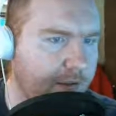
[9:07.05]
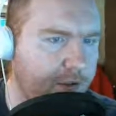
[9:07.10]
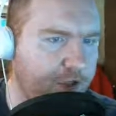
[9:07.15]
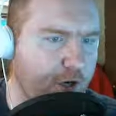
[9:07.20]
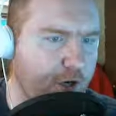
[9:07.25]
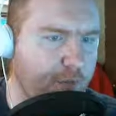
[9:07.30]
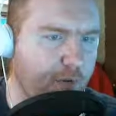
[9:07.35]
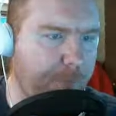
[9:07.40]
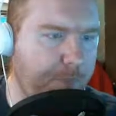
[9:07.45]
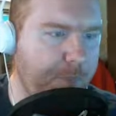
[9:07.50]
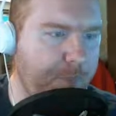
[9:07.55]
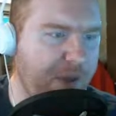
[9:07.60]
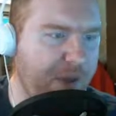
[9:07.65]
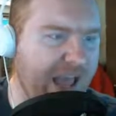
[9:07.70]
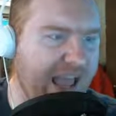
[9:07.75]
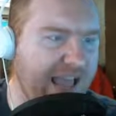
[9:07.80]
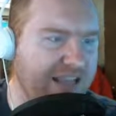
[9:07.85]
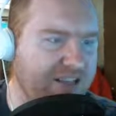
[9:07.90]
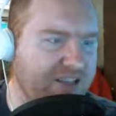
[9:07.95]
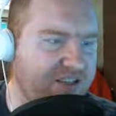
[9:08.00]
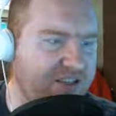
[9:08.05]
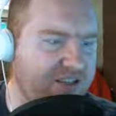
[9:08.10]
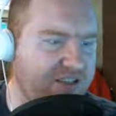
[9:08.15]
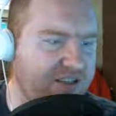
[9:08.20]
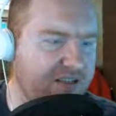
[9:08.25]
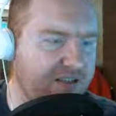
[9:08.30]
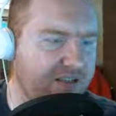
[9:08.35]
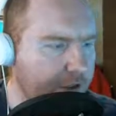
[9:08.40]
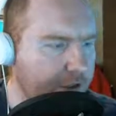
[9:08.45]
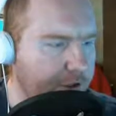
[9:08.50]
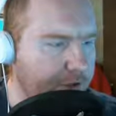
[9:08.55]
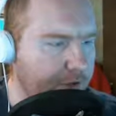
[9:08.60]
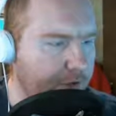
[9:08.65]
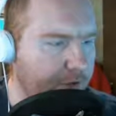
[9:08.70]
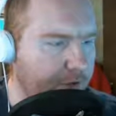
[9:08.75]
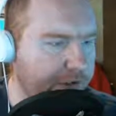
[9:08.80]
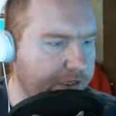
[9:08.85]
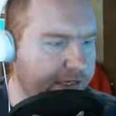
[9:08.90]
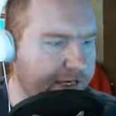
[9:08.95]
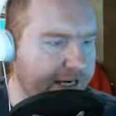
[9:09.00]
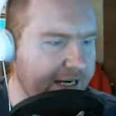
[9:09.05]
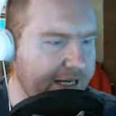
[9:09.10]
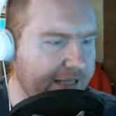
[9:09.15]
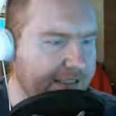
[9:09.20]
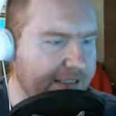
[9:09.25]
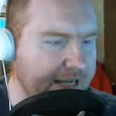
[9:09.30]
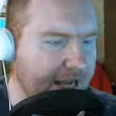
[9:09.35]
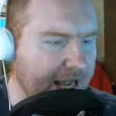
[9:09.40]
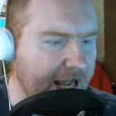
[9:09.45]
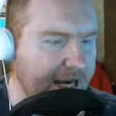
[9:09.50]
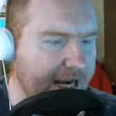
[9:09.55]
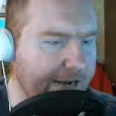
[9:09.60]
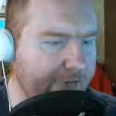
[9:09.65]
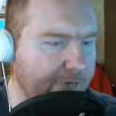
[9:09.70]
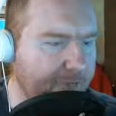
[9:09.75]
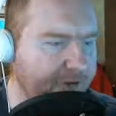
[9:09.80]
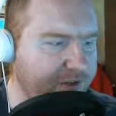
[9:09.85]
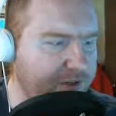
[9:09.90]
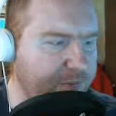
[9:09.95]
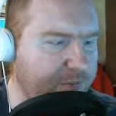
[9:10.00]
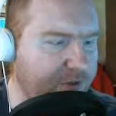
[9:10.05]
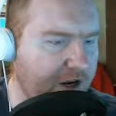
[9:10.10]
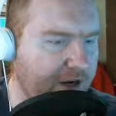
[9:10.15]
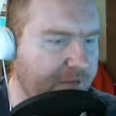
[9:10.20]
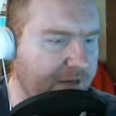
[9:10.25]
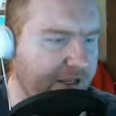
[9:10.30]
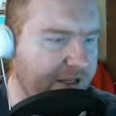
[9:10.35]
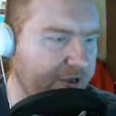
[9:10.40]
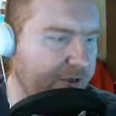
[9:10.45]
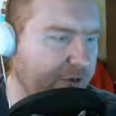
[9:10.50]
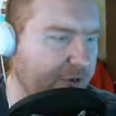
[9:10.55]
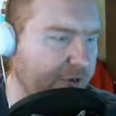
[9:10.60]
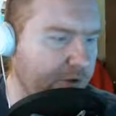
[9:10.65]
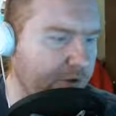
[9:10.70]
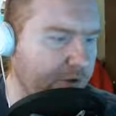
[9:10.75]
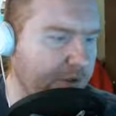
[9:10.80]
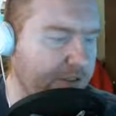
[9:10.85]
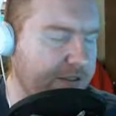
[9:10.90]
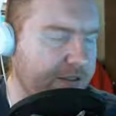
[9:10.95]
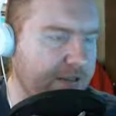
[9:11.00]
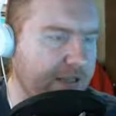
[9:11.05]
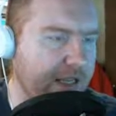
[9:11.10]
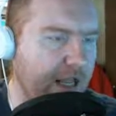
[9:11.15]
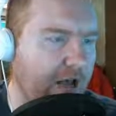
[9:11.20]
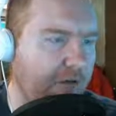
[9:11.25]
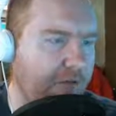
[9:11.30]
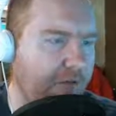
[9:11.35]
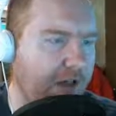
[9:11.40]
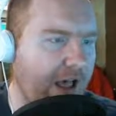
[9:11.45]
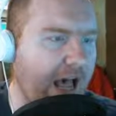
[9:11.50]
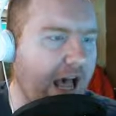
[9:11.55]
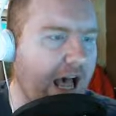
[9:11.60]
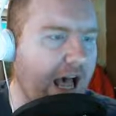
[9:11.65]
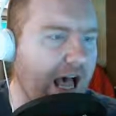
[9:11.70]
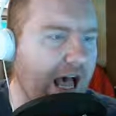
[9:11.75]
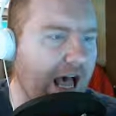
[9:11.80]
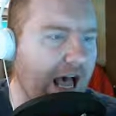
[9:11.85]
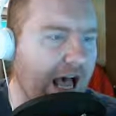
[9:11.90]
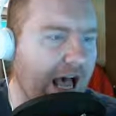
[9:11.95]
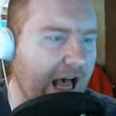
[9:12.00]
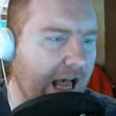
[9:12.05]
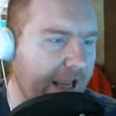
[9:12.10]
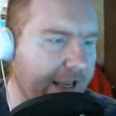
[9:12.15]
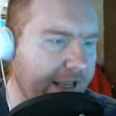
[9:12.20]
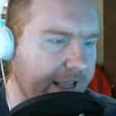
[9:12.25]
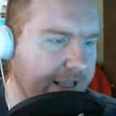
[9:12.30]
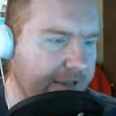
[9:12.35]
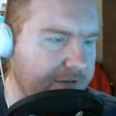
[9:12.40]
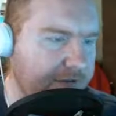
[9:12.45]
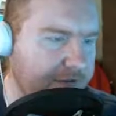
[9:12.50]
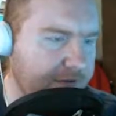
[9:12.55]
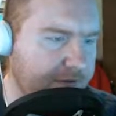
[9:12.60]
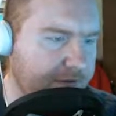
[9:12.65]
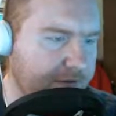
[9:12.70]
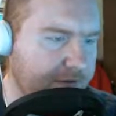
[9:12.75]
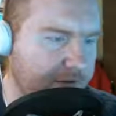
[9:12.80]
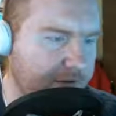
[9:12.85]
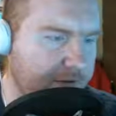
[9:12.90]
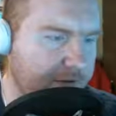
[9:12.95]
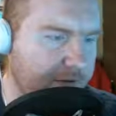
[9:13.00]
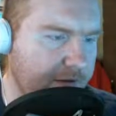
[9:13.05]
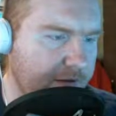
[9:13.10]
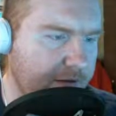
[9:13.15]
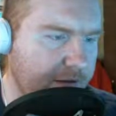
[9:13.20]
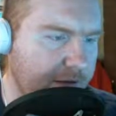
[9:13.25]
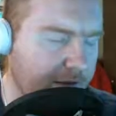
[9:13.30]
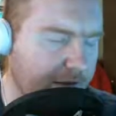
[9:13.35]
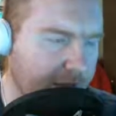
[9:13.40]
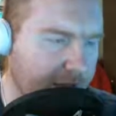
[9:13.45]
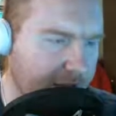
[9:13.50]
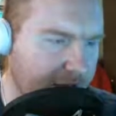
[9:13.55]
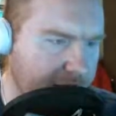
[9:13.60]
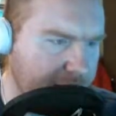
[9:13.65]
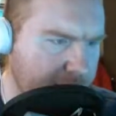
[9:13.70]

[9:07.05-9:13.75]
Thermal paste. You only need a dot. It'll be spread by the cooler itself. Ah, yes. Can I